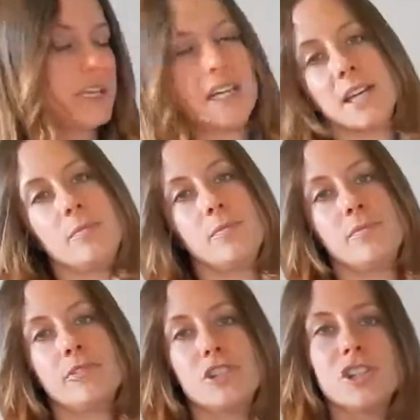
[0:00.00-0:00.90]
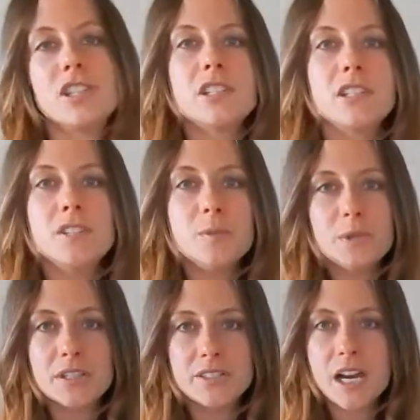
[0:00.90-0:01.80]
playing for just a little
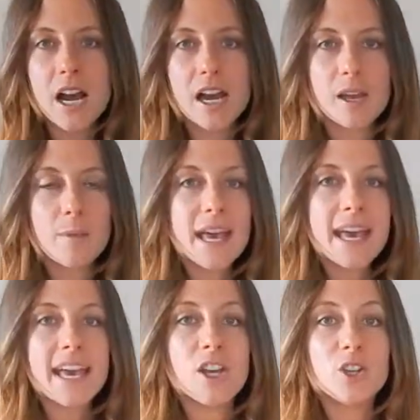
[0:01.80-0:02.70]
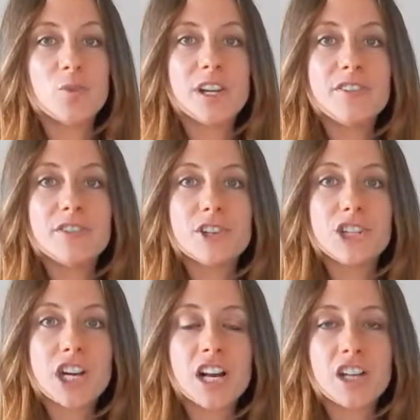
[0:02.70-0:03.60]
bit of time and you're ready for a
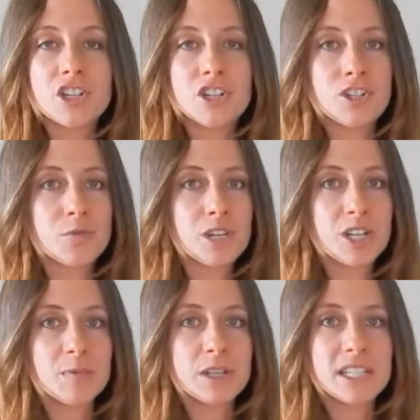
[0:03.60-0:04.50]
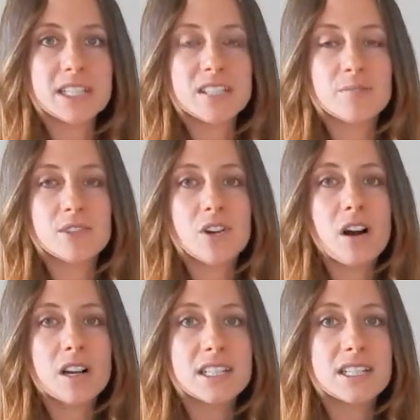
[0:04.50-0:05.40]
challenge and you're ready to play some
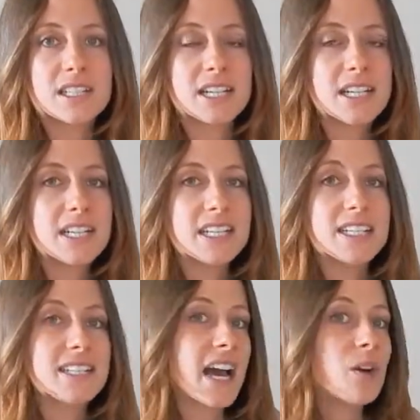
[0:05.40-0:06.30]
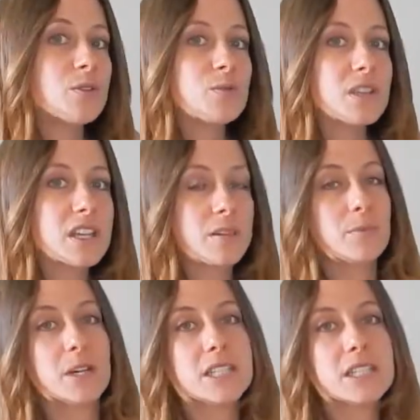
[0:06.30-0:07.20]
songs that sound really
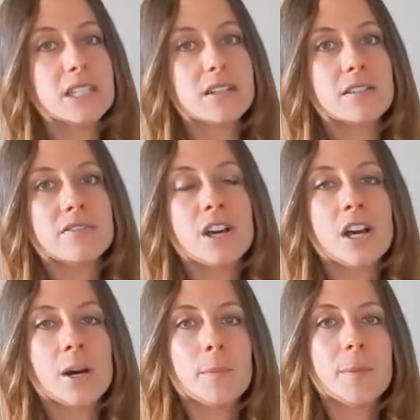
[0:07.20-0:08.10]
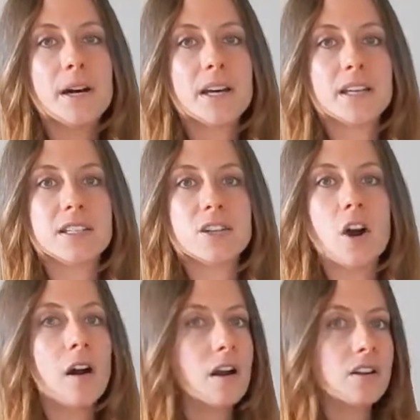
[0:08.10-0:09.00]
impressive but
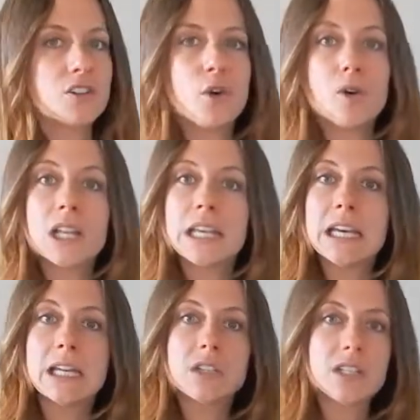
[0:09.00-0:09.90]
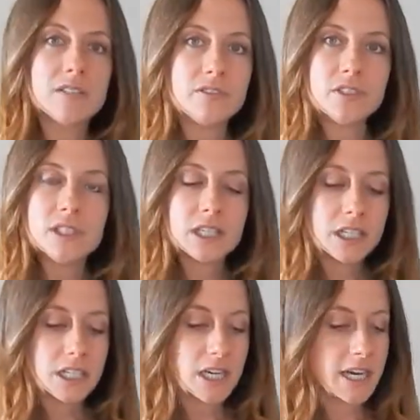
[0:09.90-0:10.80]
are totally at your level.
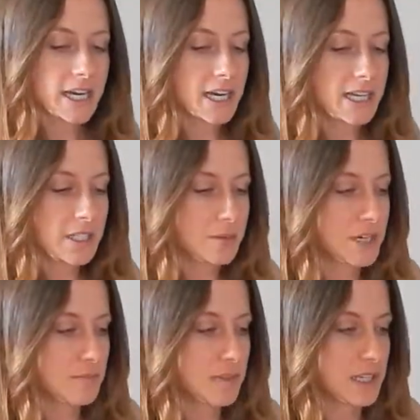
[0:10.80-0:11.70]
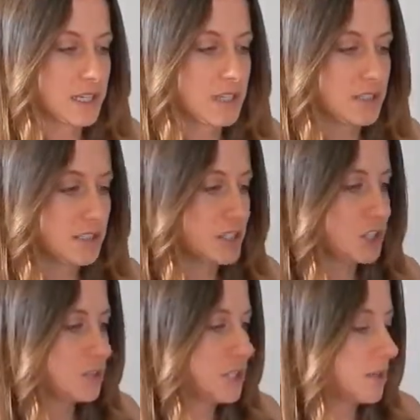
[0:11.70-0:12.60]
I highly recommend
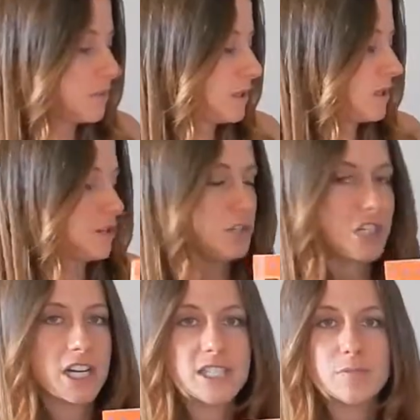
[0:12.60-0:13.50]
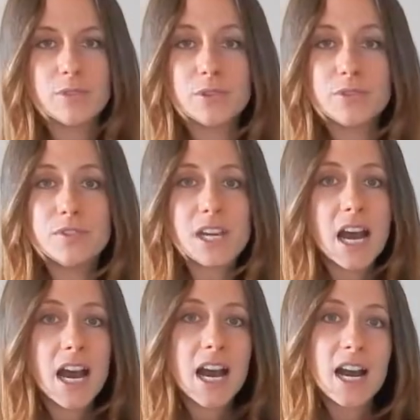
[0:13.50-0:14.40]
Showtime Piano, Jazz and Blues.
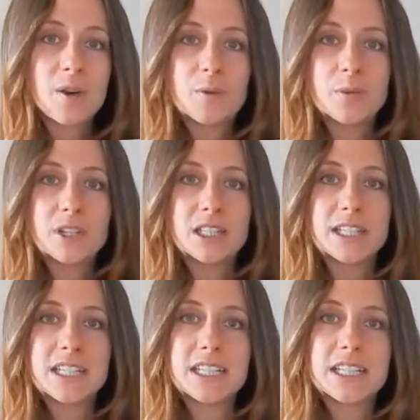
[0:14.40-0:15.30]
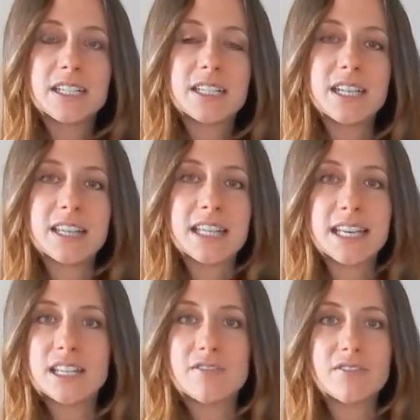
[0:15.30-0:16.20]
I will put a link at the
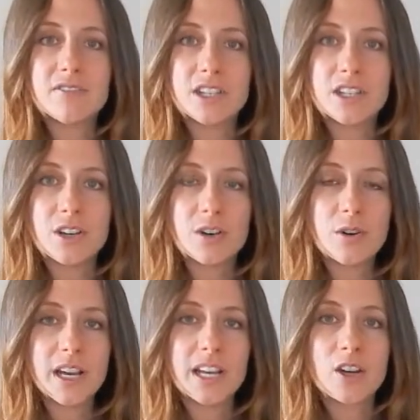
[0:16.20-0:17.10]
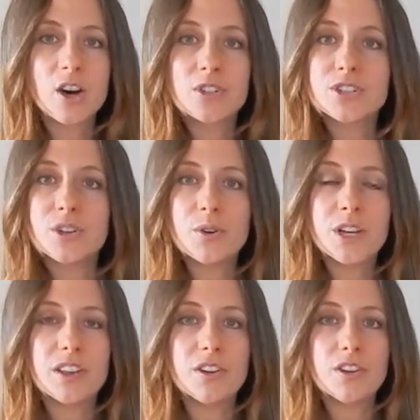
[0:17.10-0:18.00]
end of the video and also
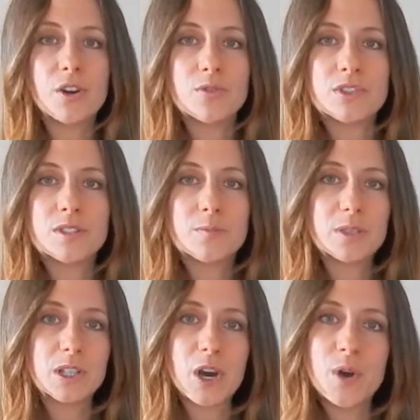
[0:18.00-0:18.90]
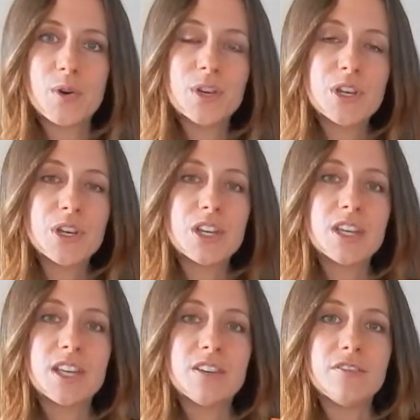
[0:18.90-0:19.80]
in the notes below.
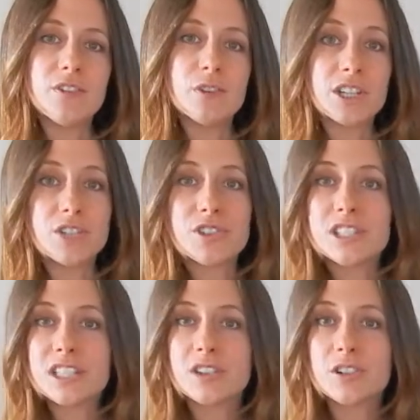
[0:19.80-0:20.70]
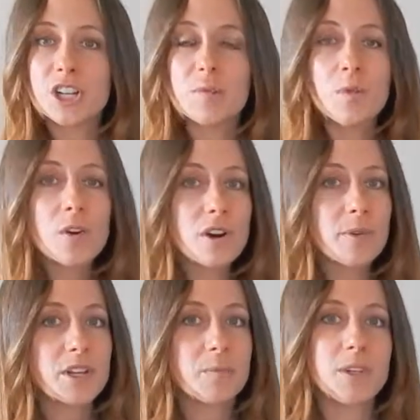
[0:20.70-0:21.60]
If you're interested in learning more
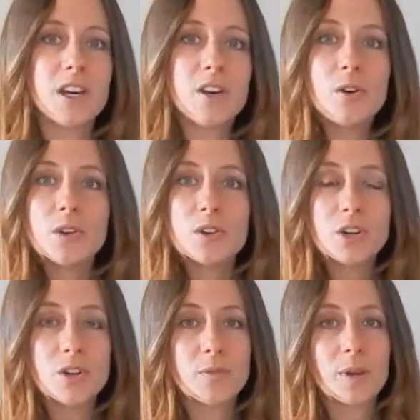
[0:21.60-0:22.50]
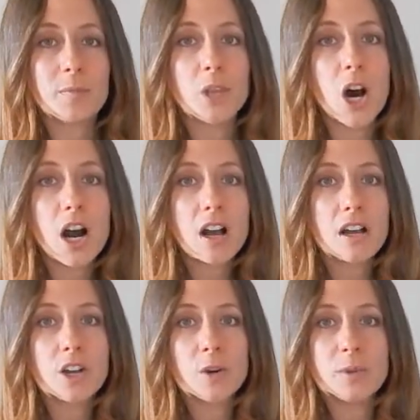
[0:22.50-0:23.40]
about the piano, you can go to my blog,
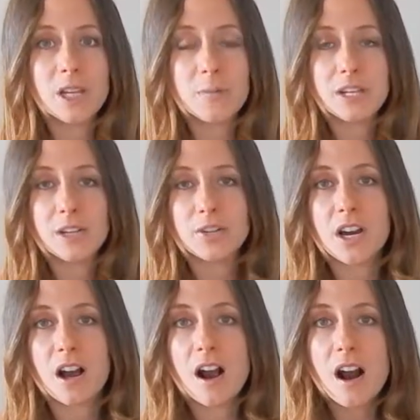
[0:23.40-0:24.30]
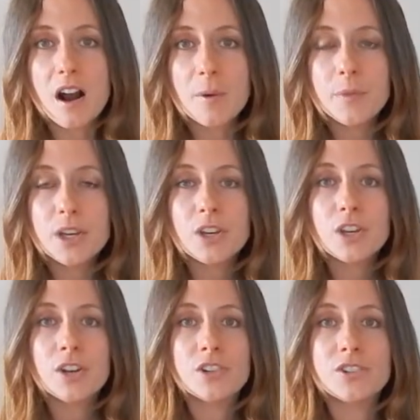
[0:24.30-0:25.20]
goplaypiano.com.
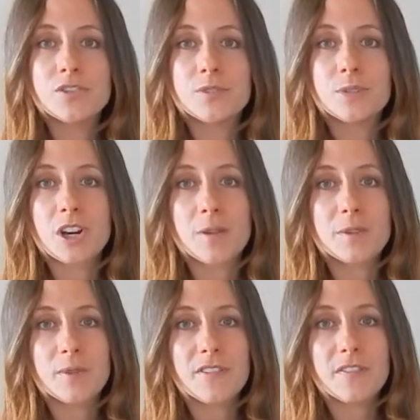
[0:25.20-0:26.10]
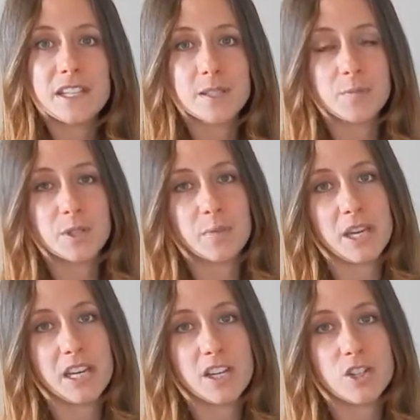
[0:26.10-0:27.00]
You can also subscribe to my Facebook
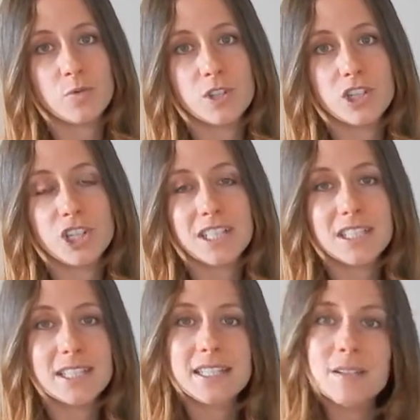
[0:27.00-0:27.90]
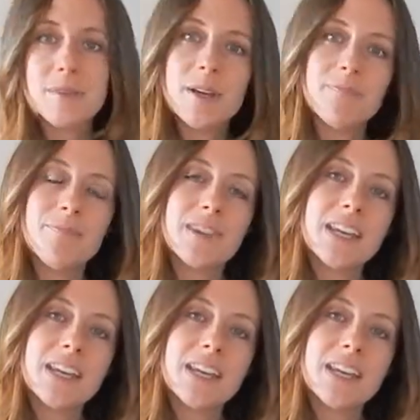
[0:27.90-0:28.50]
page, which has the same name.